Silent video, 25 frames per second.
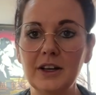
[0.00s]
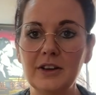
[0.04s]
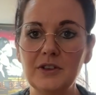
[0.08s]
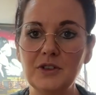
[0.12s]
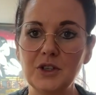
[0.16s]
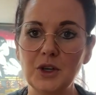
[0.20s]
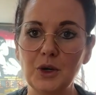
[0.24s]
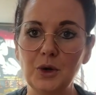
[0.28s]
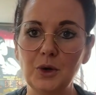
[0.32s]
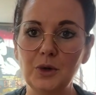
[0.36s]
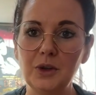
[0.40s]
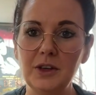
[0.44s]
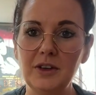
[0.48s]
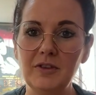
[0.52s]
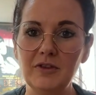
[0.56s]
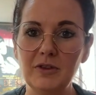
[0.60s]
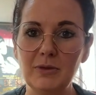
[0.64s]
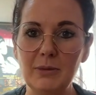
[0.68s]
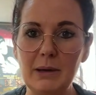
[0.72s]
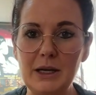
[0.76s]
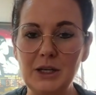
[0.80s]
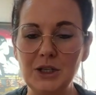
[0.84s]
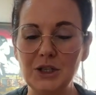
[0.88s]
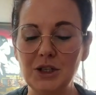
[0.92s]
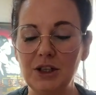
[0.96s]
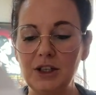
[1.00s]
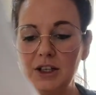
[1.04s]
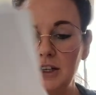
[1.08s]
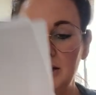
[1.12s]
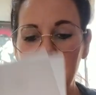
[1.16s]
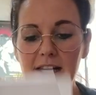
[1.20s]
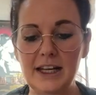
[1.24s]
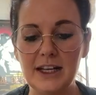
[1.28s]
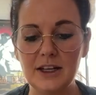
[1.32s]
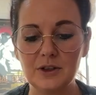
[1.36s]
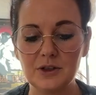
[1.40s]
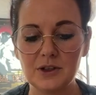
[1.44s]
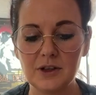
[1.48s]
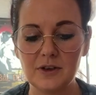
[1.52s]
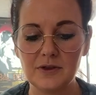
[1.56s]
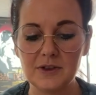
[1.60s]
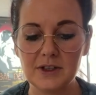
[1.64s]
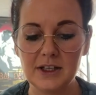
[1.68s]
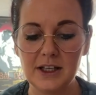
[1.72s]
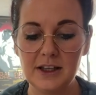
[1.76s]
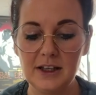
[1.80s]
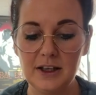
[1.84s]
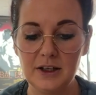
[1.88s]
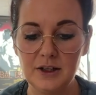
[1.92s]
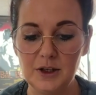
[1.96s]
gives you all the information you need, because
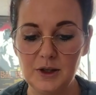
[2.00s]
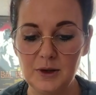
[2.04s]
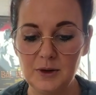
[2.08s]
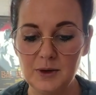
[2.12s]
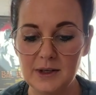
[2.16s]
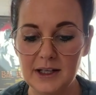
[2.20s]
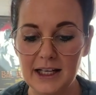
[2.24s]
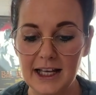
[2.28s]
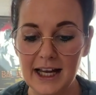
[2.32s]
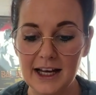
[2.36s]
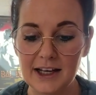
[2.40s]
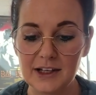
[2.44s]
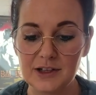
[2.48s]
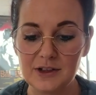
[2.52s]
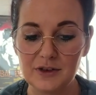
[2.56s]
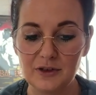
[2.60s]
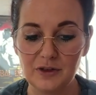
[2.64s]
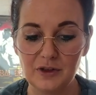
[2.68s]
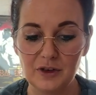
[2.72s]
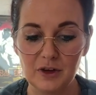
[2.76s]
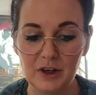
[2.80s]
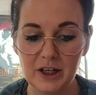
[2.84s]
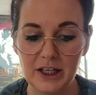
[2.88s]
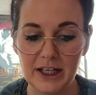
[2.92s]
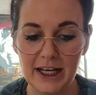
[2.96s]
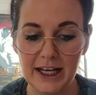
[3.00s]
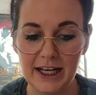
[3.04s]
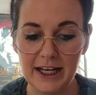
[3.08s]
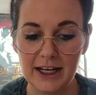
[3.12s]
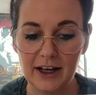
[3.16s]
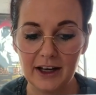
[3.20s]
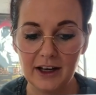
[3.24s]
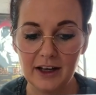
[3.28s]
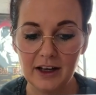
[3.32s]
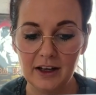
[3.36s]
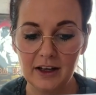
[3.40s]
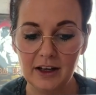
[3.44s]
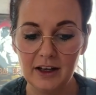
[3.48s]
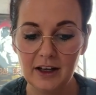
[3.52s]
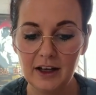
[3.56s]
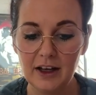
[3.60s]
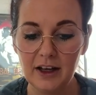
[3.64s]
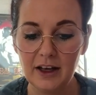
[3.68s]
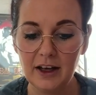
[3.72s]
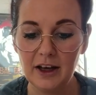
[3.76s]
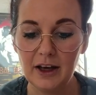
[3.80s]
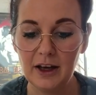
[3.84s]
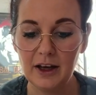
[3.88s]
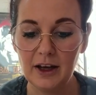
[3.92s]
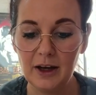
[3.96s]
obviously they do last for a year.
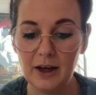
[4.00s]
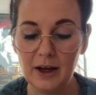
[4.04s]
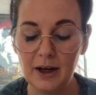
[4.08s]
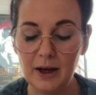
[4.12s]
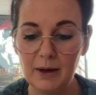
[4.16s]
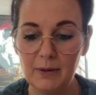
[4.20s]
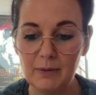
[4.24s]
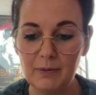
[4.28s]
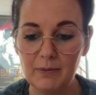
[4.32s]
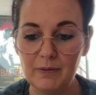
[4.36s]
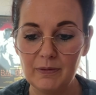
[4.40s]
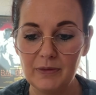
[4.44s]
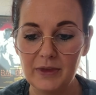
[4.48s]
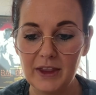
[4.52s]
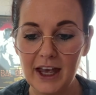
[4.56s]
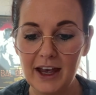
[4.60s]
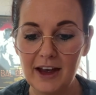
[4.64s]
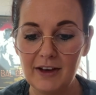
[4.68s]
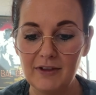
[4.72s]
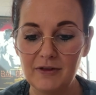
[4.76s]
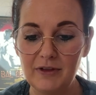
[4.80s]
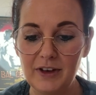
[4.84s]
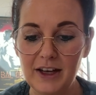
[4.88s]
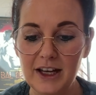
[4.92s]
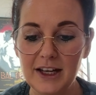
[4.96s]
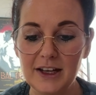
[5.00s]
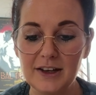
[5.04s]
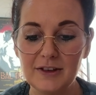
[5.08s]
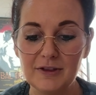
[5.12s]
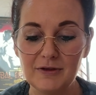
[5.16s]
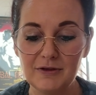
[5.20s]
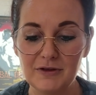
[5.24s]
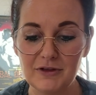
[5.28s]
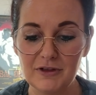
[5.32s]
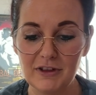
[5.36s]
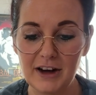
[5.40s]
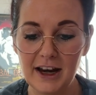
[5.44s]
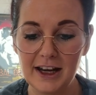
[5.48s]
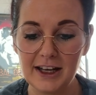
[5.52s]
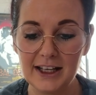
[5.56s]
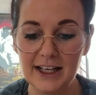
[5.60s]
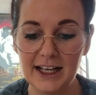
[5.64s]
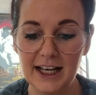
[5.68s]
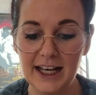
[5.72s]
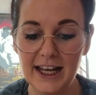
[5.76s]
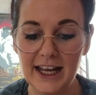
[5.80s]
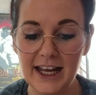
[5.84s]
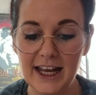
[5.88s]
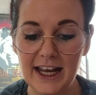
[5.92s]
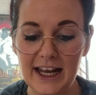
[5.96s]
They're vegan
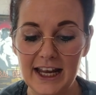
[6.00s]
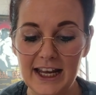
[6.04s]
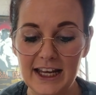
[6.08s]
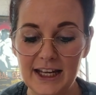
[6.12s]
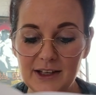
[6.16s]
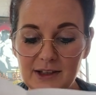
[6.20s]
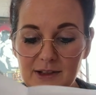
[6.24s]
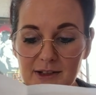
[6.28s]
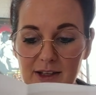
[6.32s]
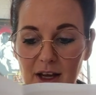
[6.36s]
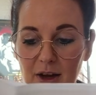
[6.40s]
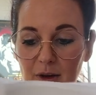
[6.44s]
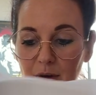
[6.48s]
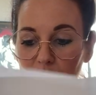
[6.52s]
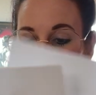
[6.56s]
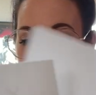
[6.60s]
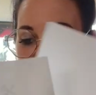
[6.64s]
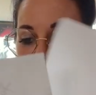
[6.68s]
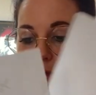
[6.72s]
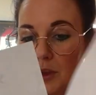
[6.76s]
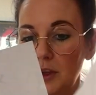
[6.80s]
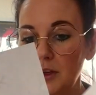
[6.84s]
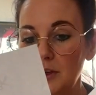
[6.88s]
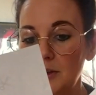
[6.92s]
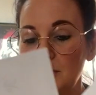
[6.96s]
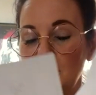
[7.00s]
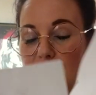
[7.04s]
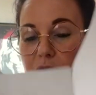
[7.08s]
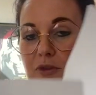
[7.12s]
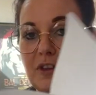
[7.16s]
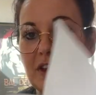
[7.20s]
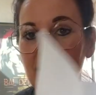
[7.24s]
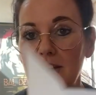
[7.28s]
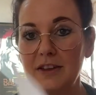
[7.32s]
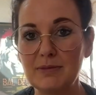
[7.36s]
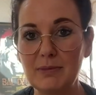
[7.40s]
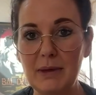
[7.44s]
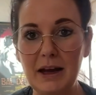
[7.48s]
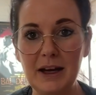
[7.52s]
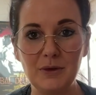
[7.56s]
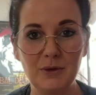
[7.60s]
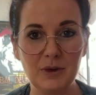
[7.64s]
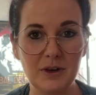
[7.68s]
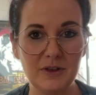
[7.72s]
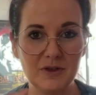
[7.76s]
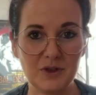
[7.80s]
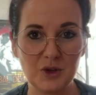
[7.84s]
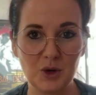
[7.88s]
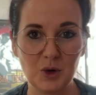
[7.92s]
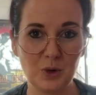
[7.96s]
friendly, so all the stuff that it's made
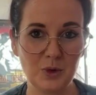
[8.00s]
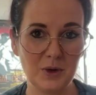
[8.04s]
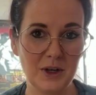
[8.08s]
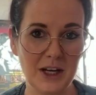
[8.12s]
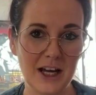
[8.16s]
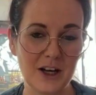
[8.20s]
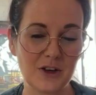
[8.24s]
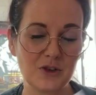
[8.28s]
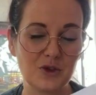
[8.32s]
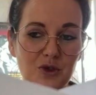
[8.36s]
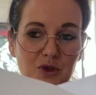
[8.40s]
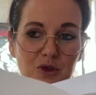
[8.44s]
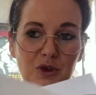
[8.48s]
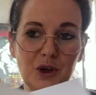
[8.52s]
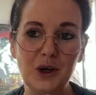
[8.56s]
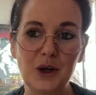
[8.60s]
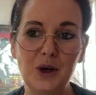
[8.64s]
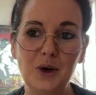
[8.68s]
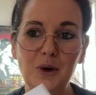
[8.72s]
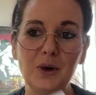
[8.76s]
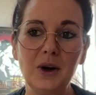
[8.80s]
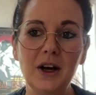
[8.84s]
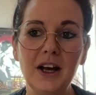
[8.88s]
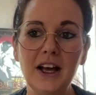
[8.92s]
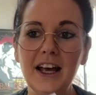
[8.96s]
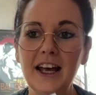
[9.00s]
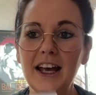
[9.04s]
with is all natural,